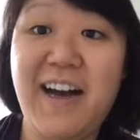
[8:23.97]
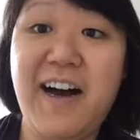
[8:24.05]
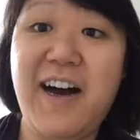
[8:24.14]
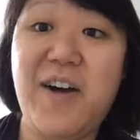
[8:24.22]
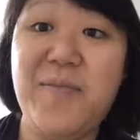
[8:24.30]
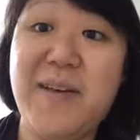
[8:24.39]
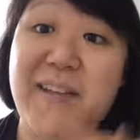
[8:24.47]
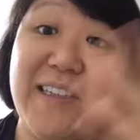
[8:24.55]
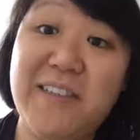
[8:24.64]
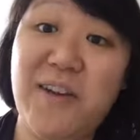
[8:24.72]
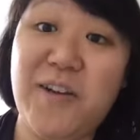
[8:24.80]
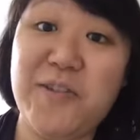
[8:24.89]
and
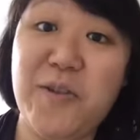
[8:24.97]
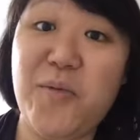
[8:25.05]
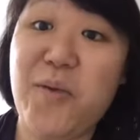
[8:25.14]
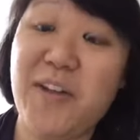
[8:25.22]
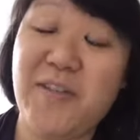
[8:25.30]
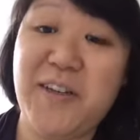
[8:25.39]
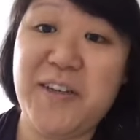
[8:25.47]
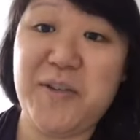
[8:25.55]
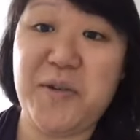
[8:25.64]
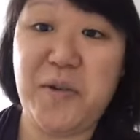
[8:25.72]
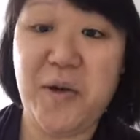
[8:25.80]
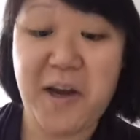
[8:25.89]
that's also relevant
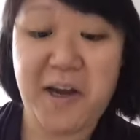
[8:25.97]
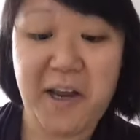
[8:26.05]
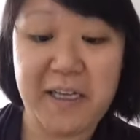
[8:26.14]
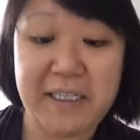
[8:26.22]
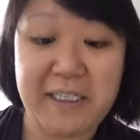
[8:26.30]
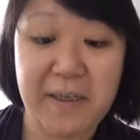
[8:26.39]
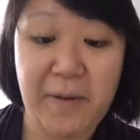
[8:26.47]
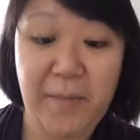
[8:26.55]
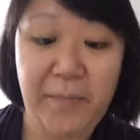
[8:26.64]
to your audience.